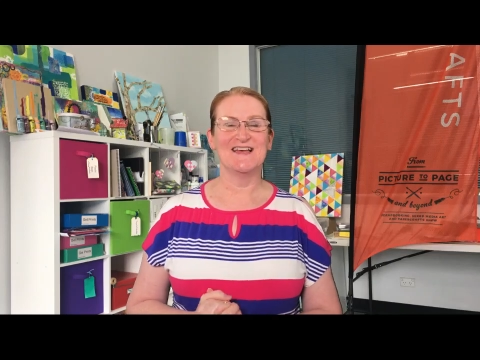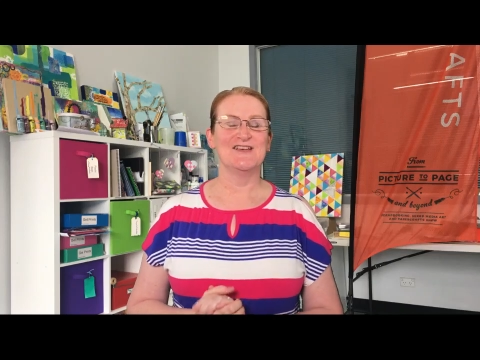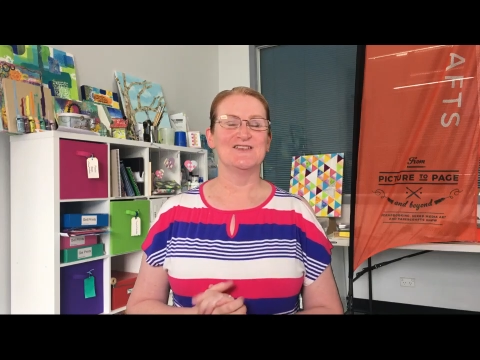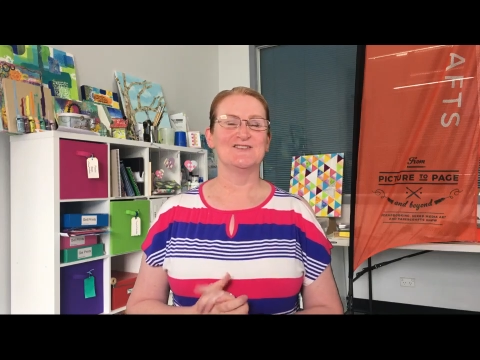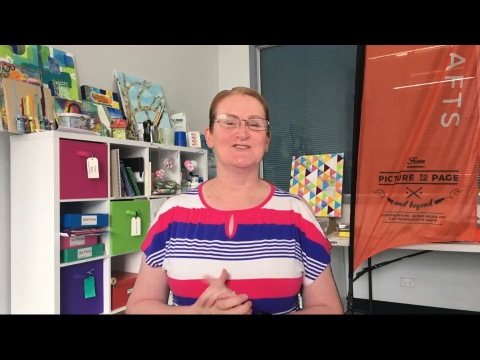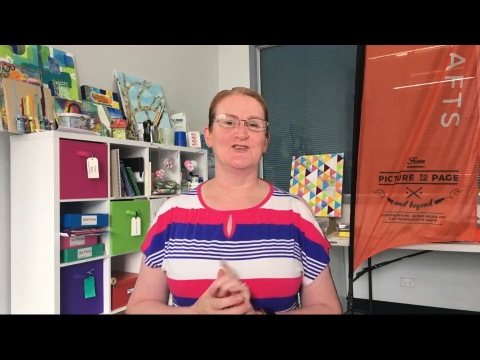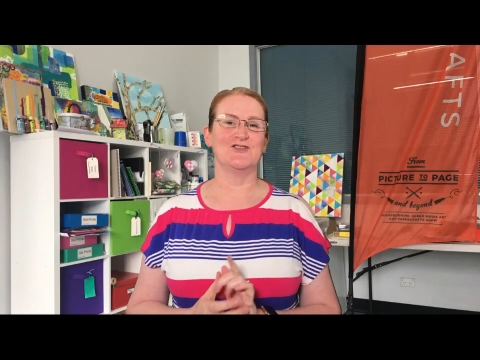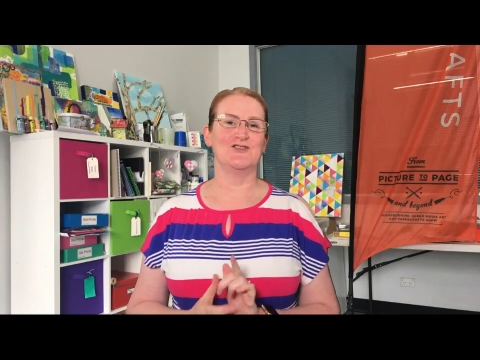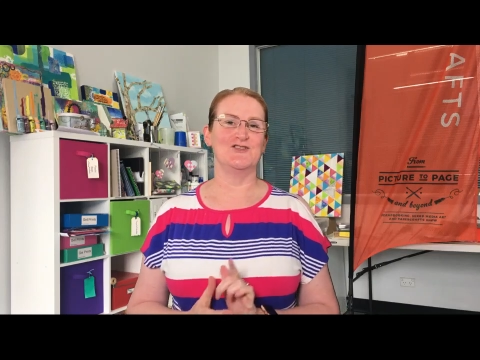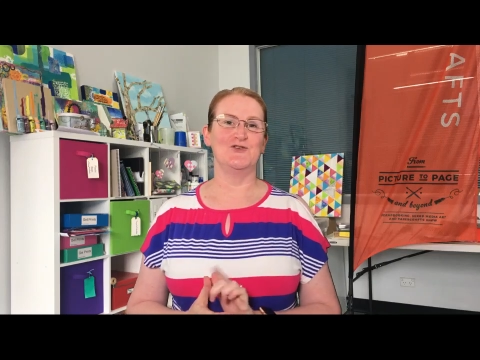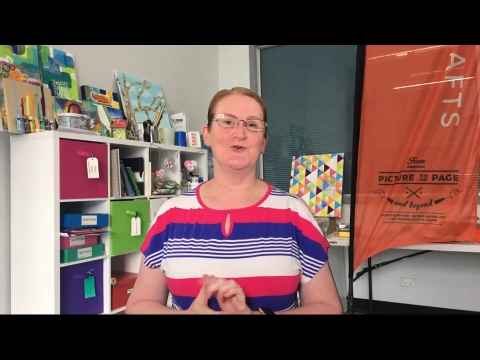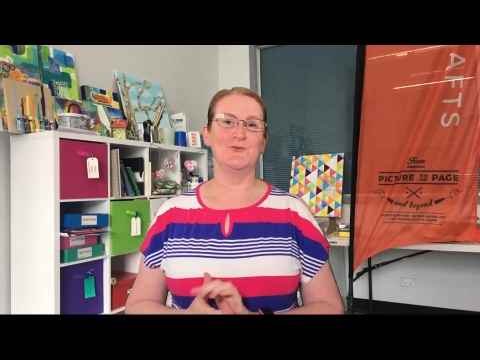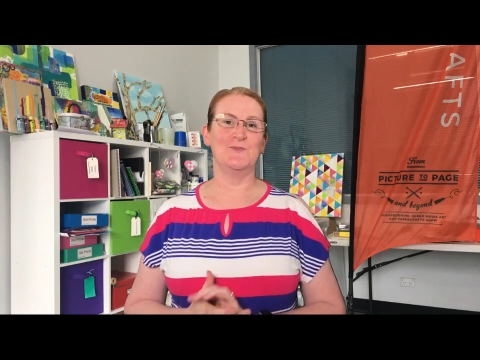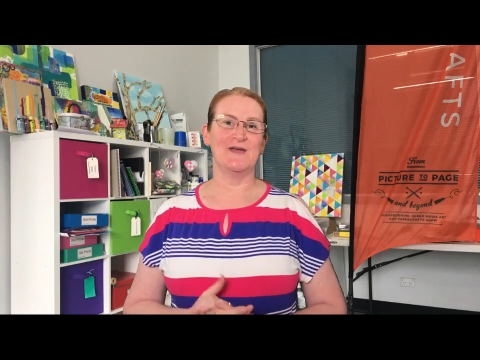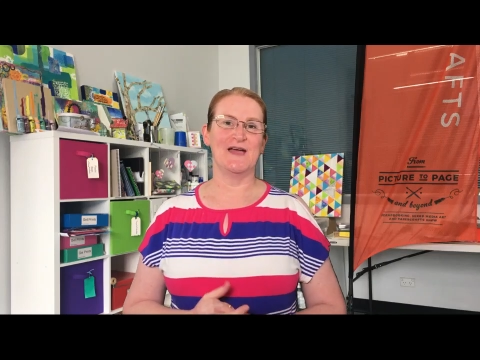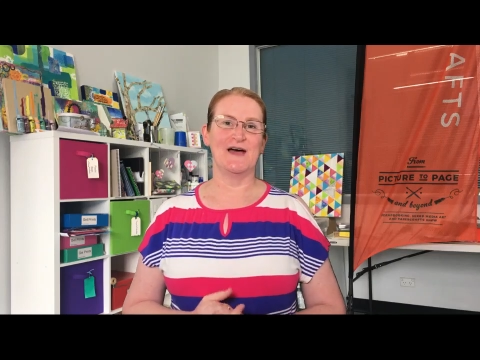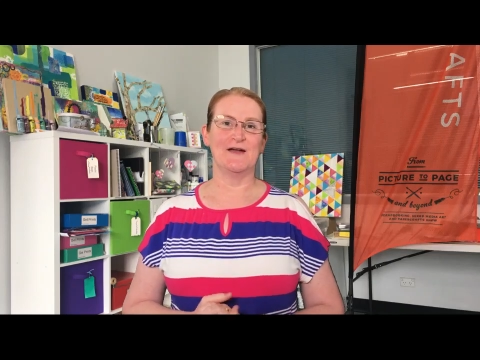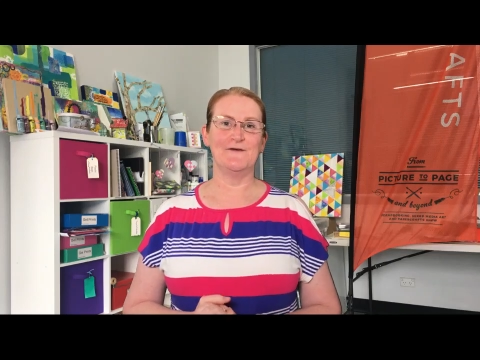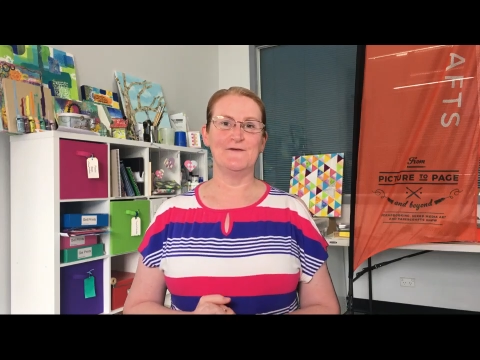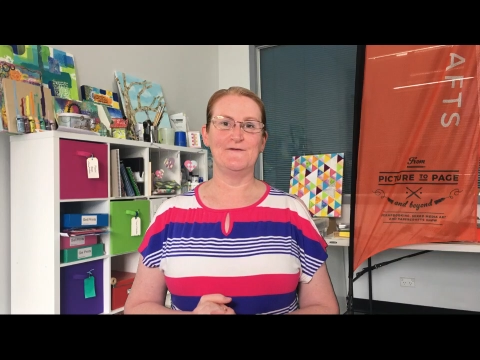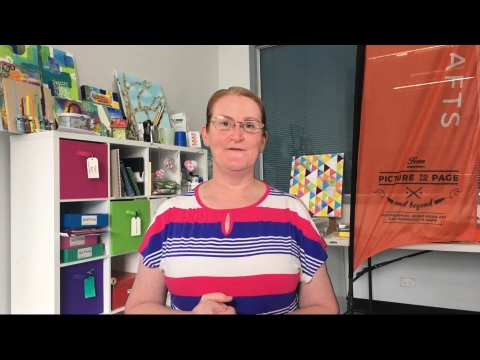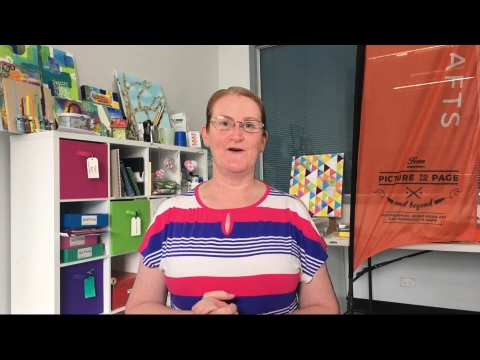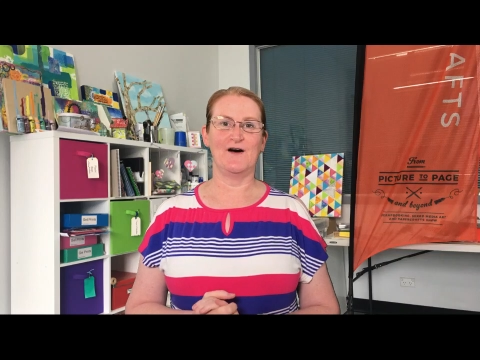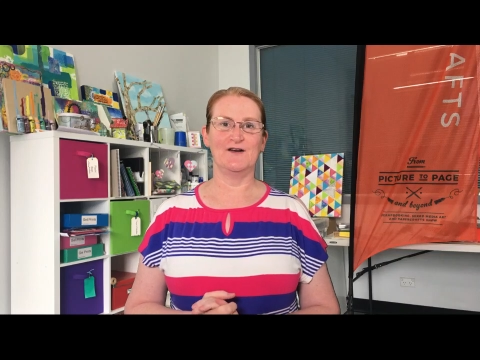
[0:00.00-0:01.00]
so that you'll be able
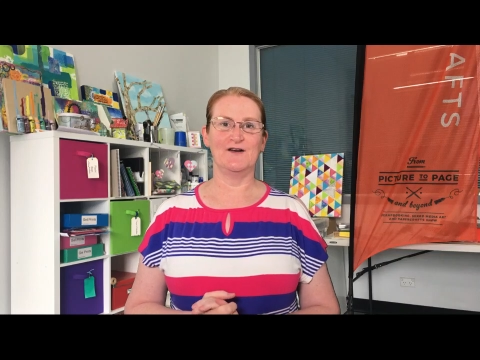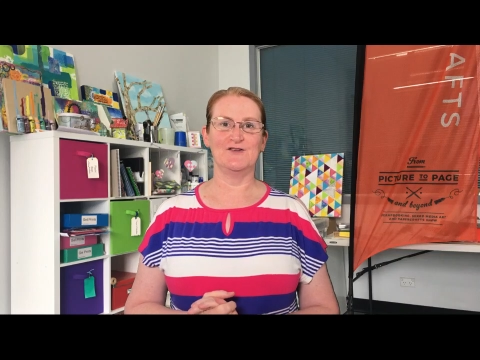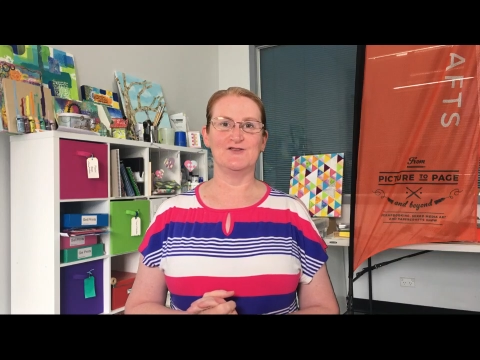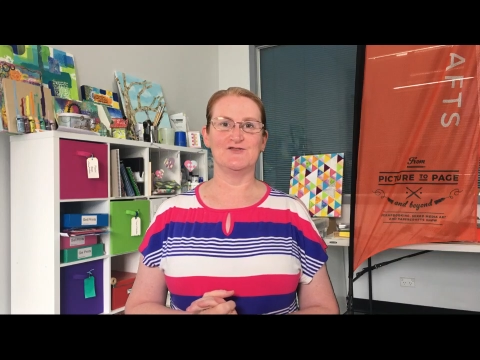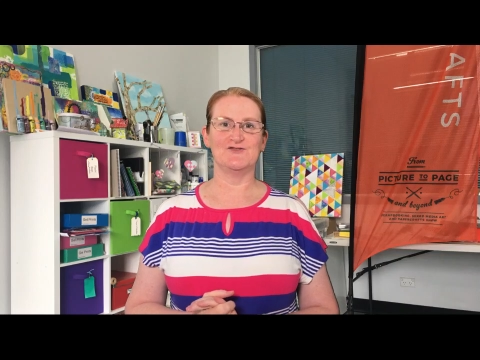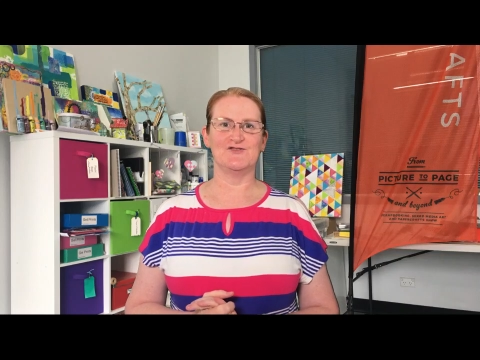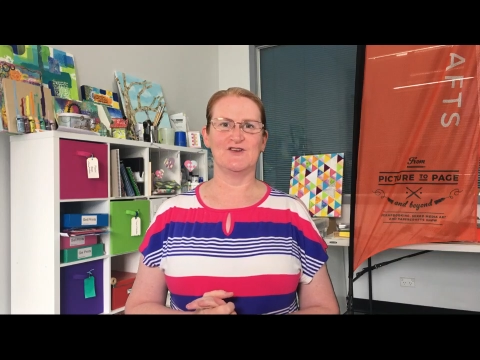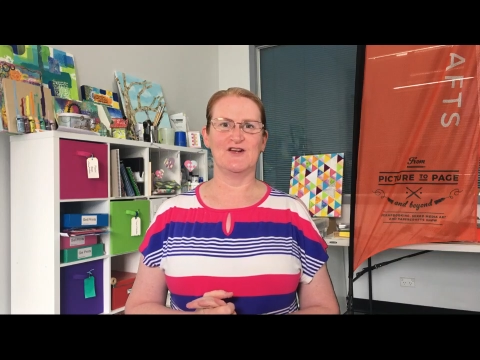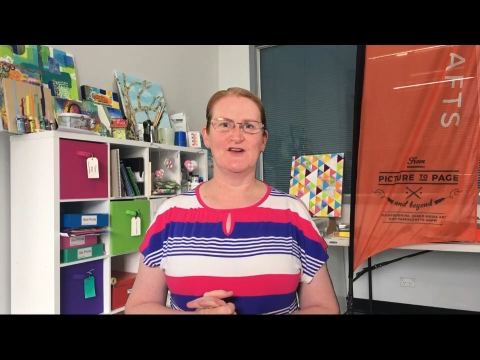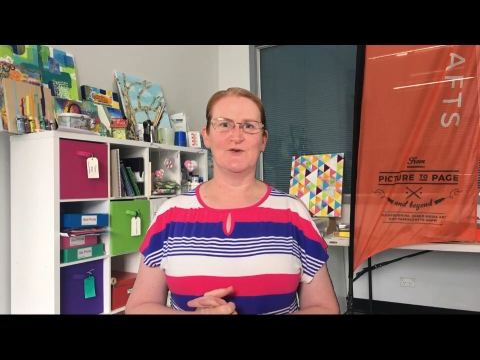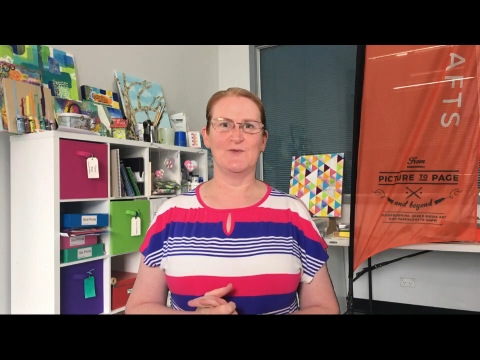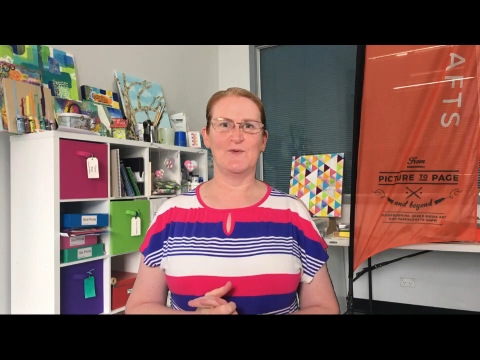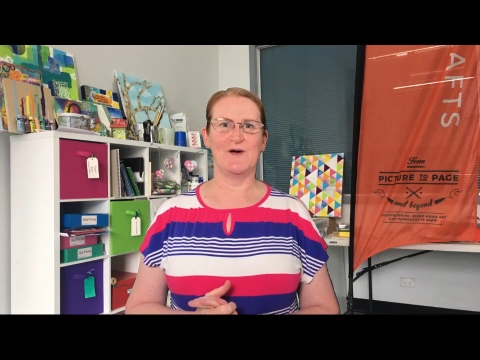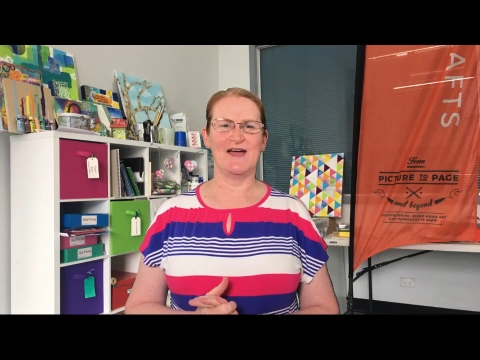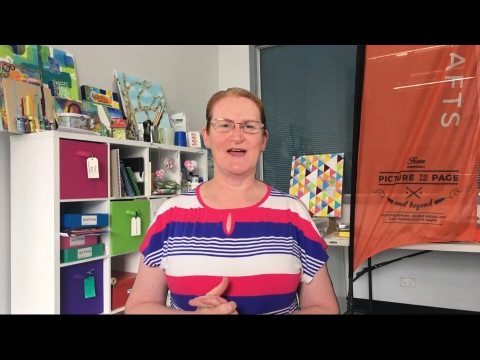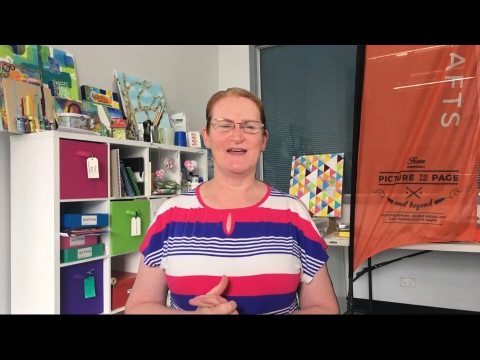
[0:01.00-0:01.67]
to find it straight away.